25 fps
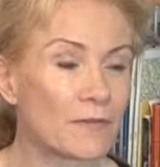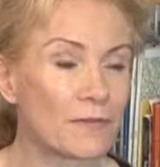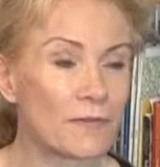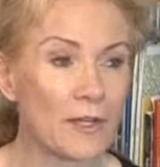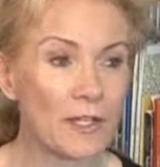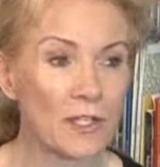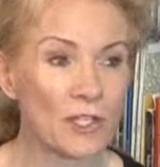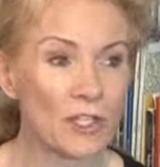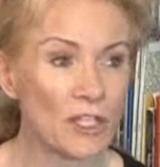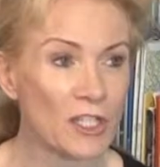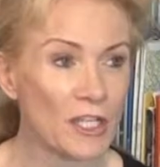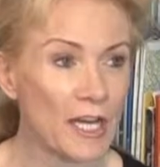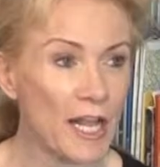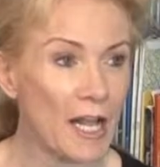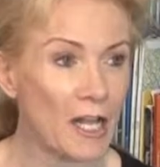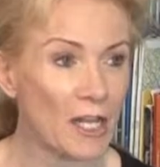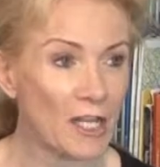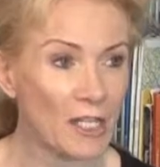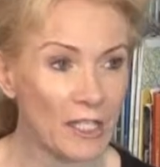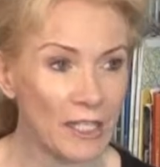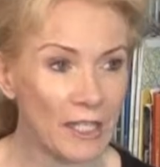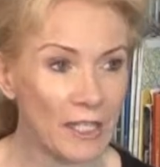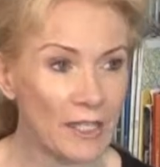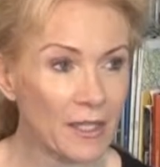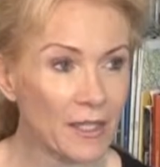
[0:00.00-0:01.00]

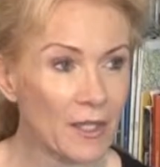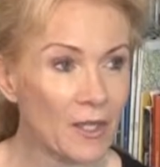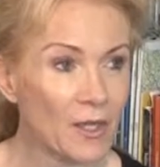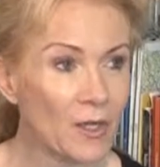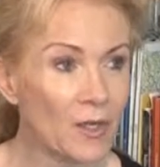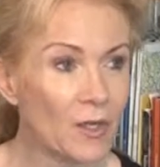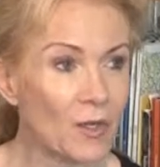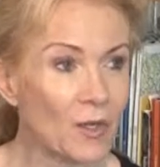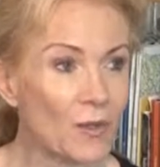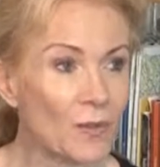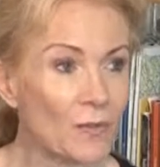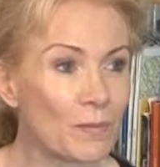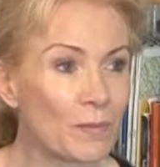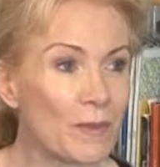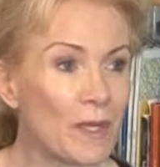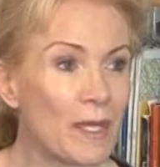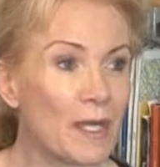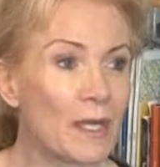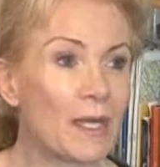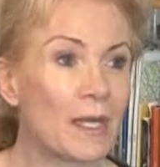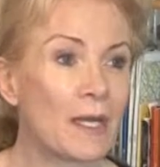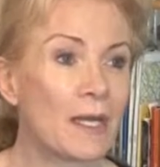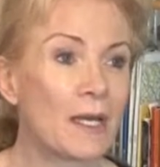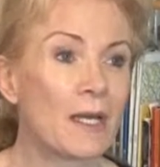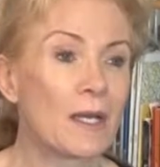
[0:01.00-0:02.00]
functionality of the home,
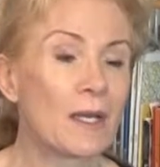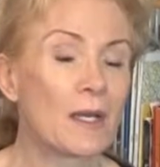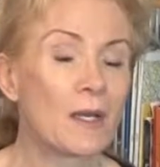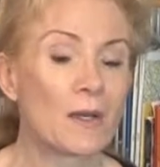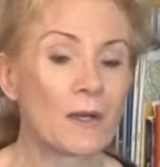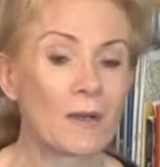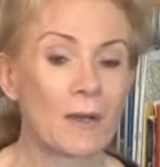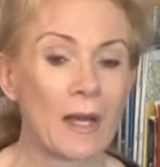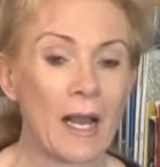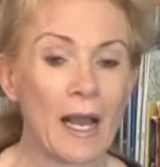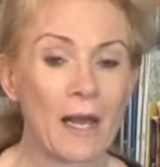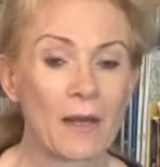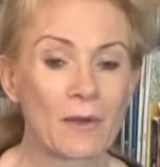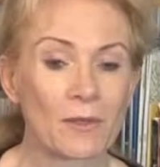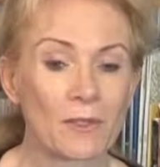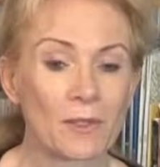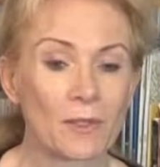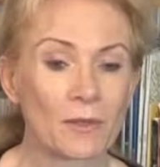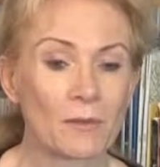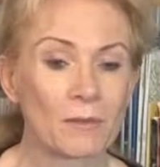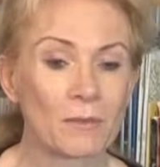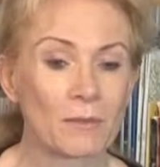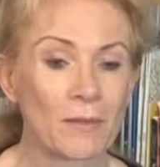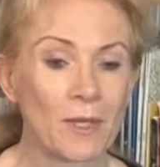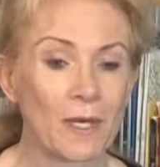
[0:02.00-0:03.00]
how
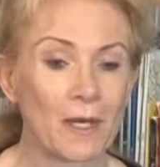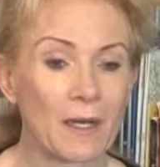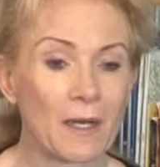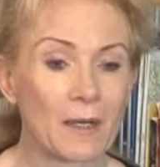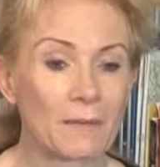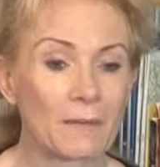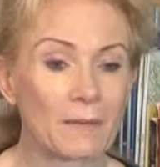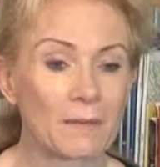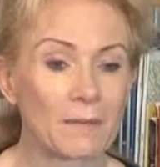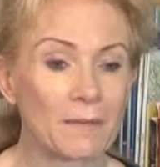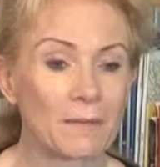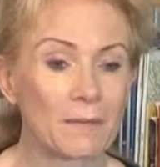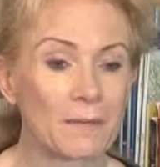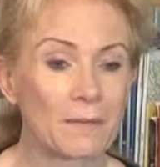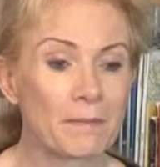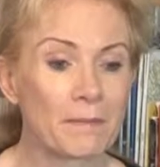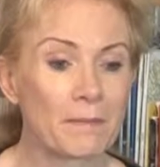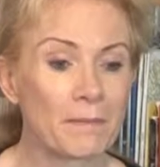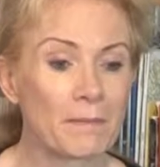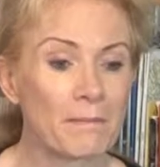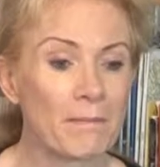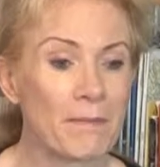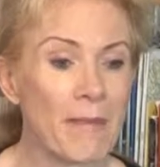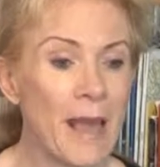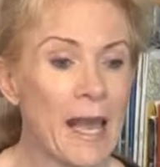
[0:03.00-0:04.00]
to
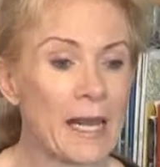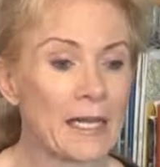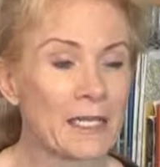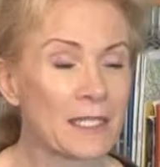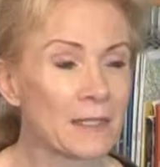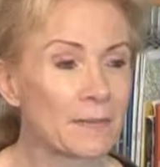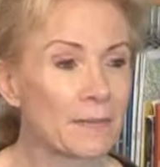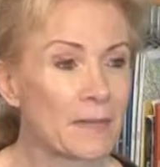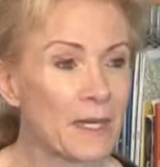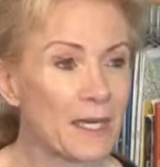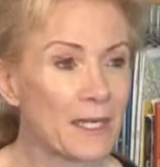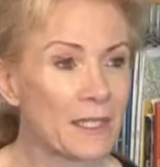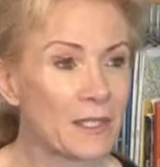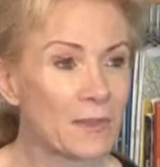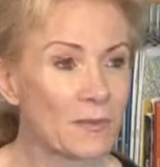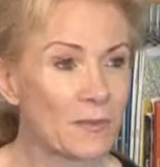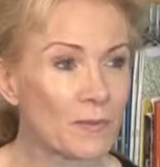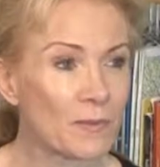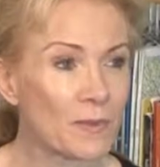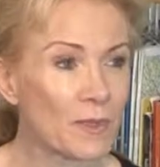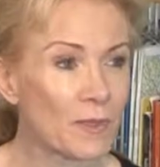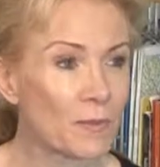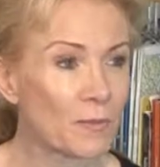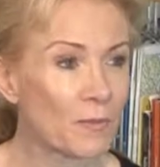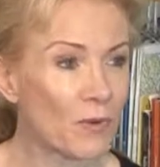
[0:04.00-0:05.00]
maximize
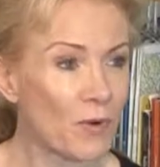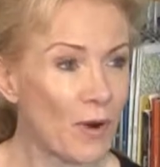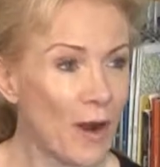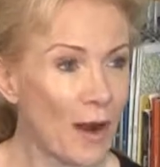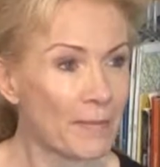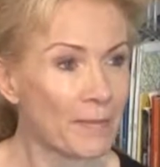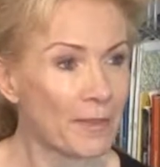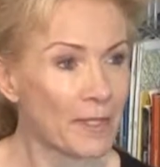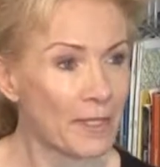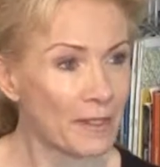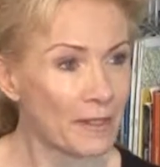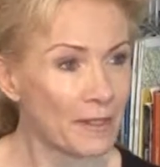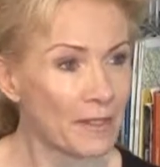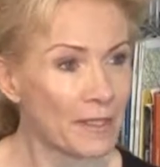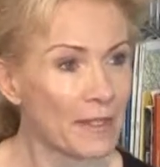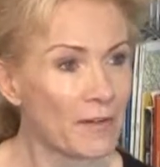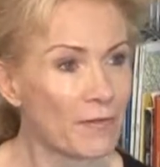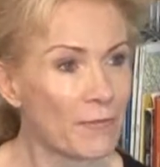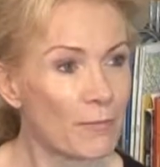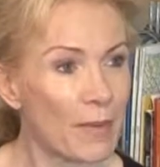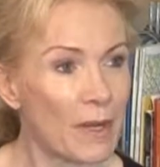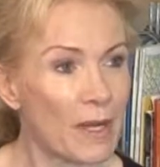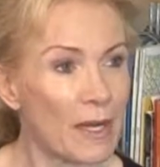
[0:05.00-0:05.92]
the property that they've